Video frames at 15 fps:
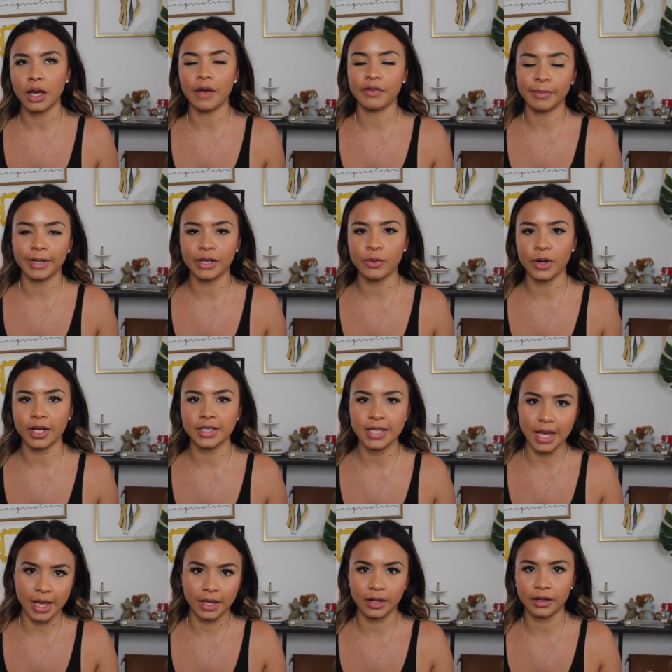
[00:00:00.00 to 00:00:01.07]
everybody wearing
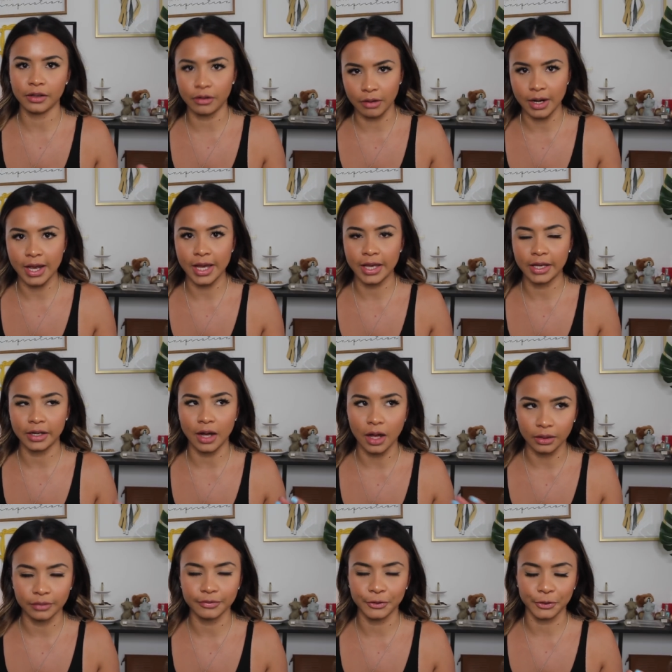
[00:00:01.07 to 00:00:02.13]
tan and gray and
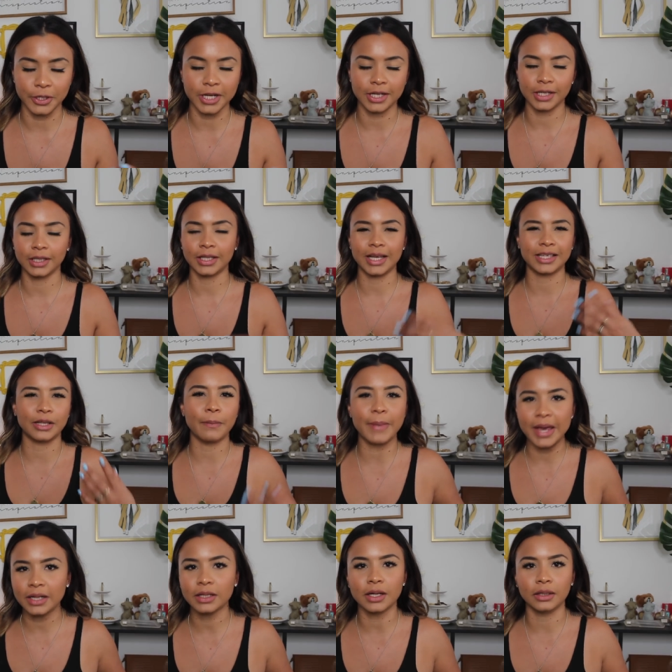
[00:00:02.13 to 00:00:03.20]
olive green and like the
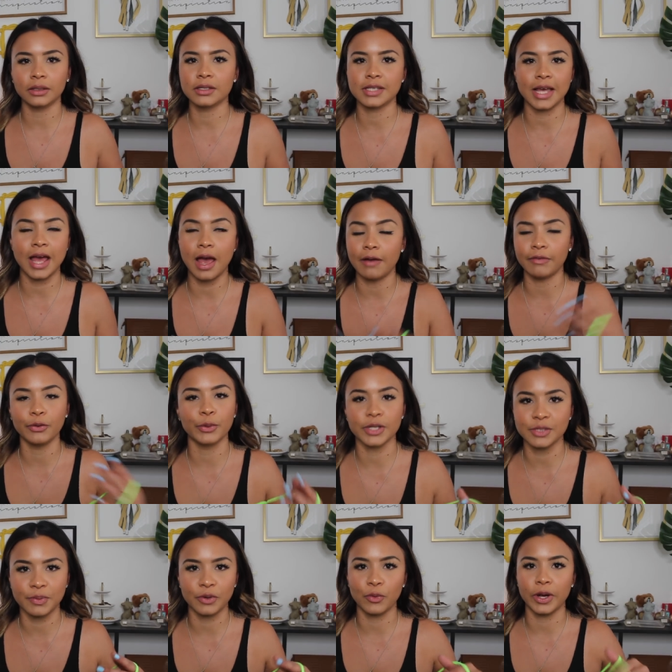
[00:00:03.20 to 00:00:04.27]
main colors that
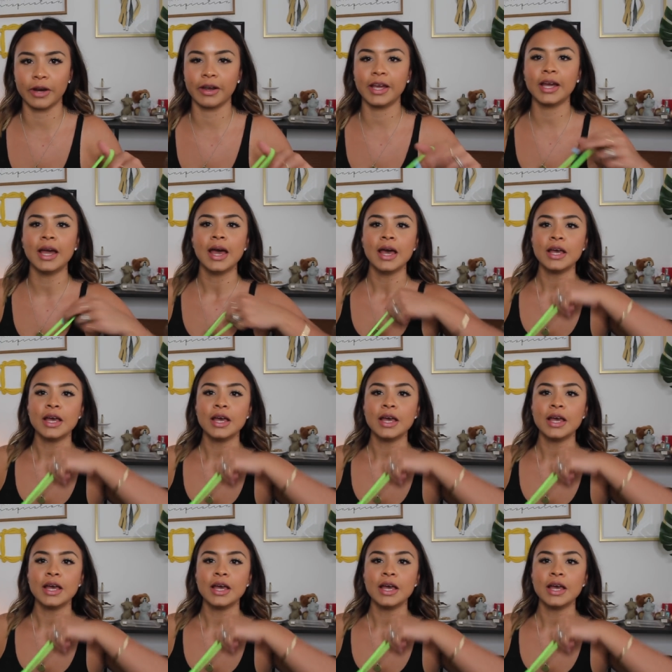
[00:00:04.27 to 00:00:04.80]
everyone's been wearing.